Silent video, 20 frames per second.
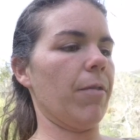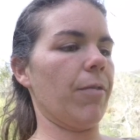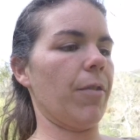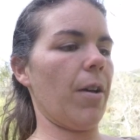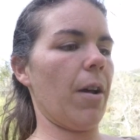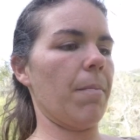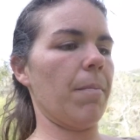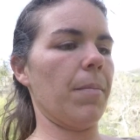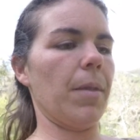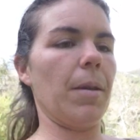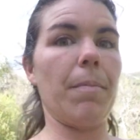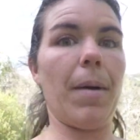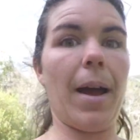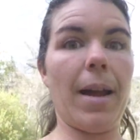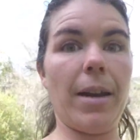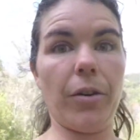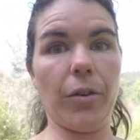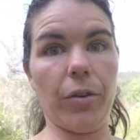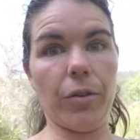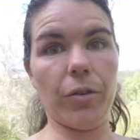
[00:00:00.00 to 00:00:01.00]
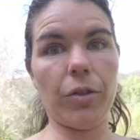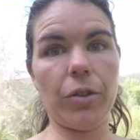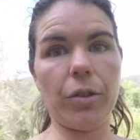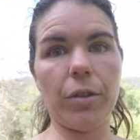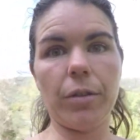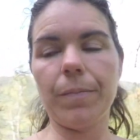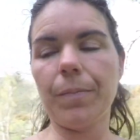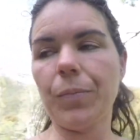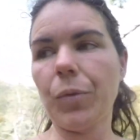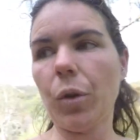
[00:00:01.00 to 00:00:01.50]
from the miners
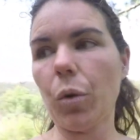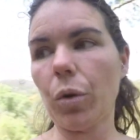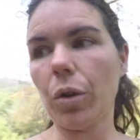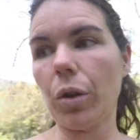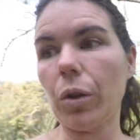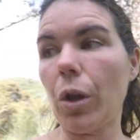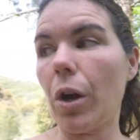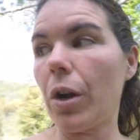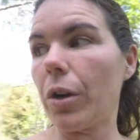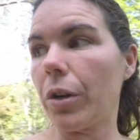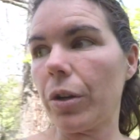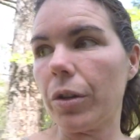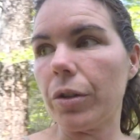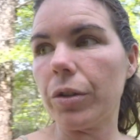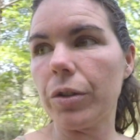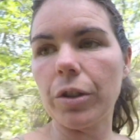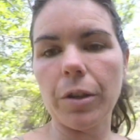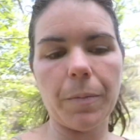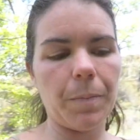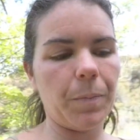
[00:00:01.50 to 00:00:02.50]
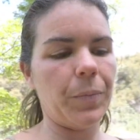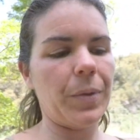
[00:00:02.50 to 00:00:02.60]
or the loggers.